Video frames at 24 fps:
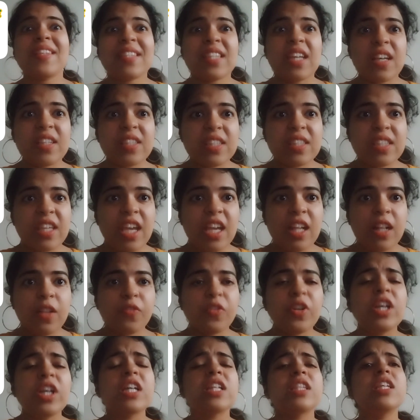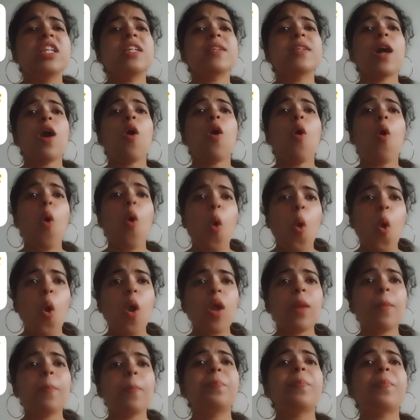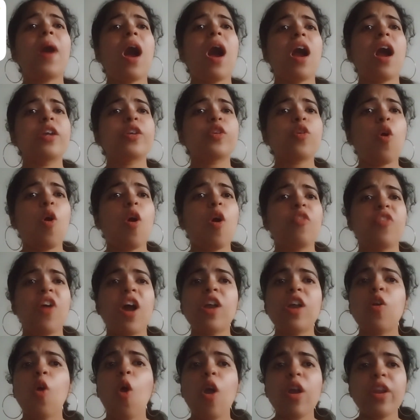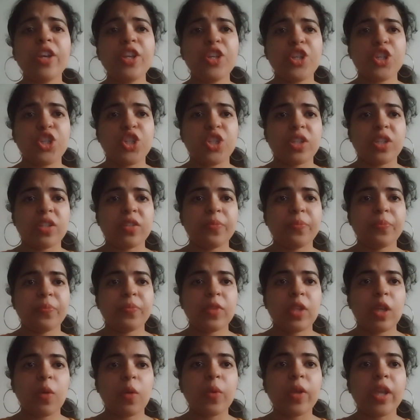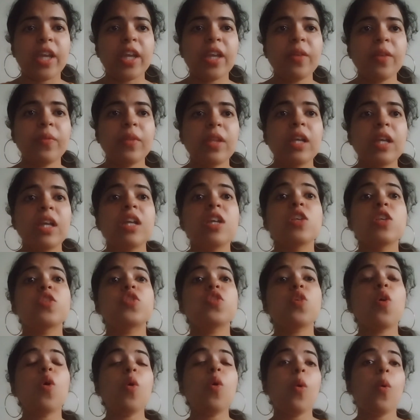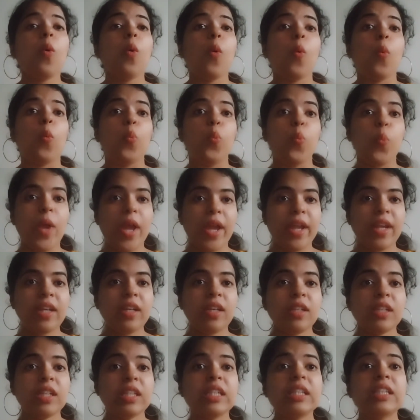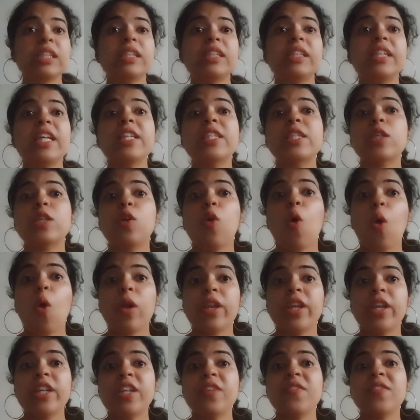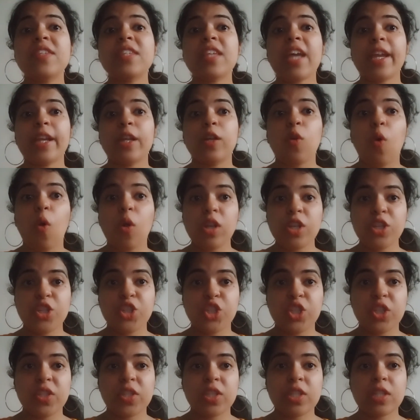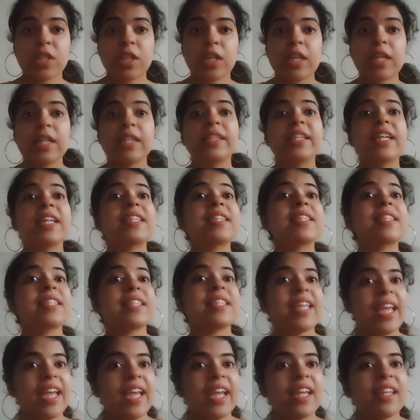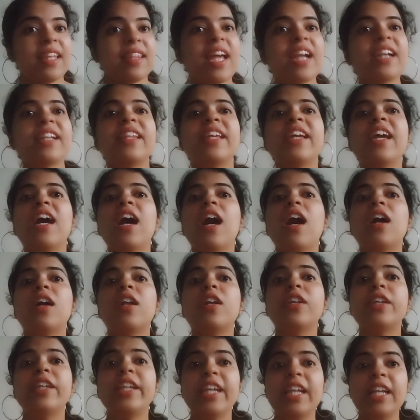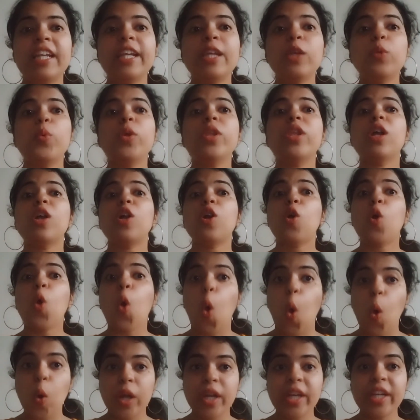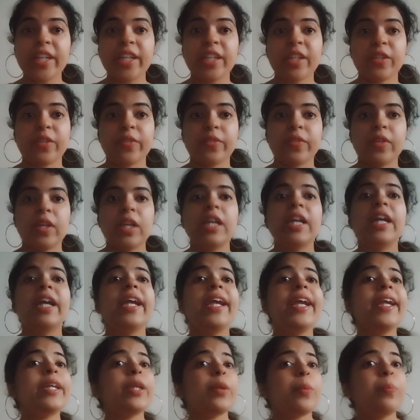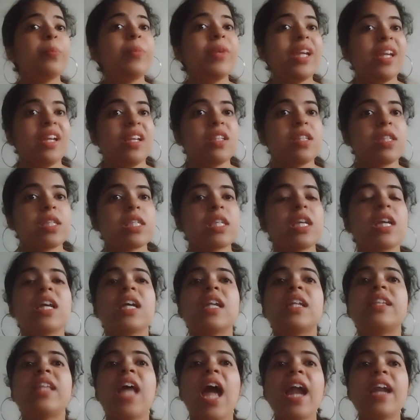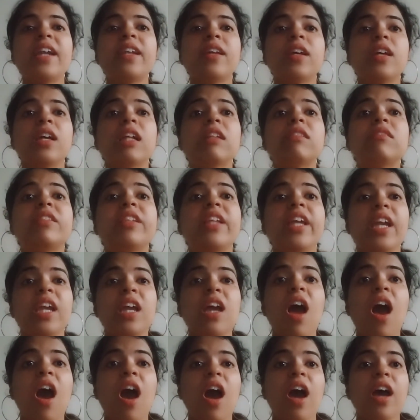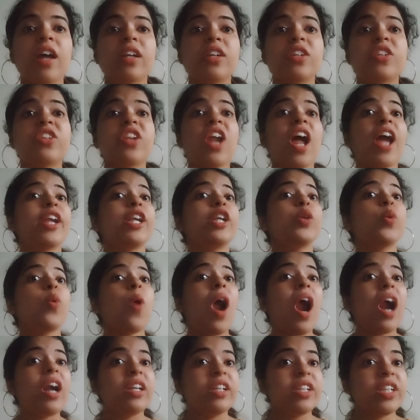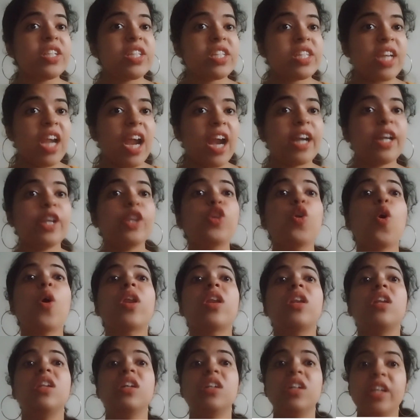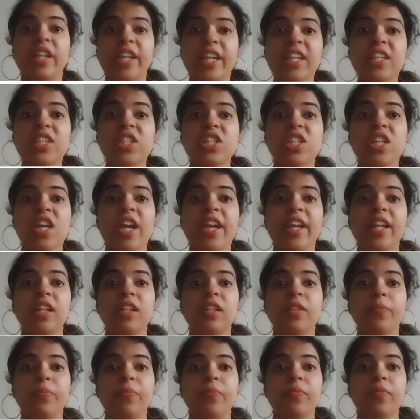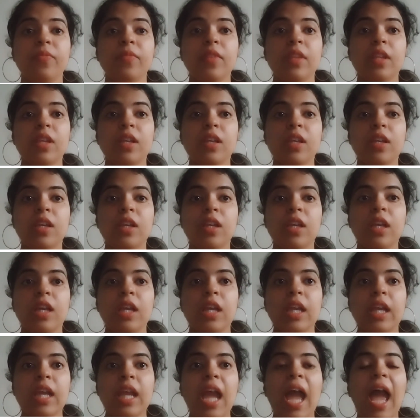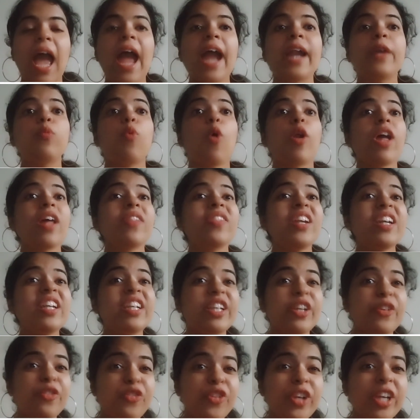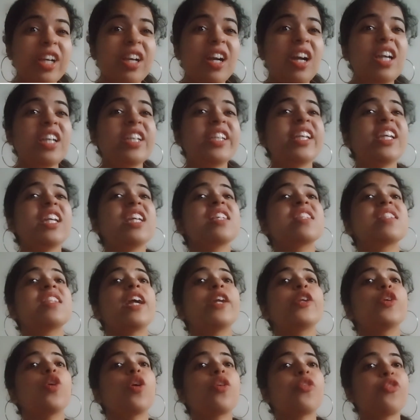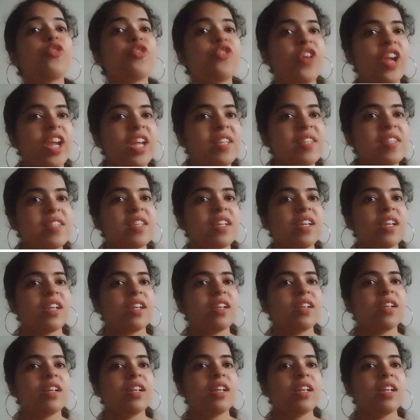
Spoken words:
ourselves, these are all part of our cognition. Okay, so when these cognitive psychologists they say that they are dealing with cognitive, it means that they are trying to understand your learning style and what are the difficulties that you're facing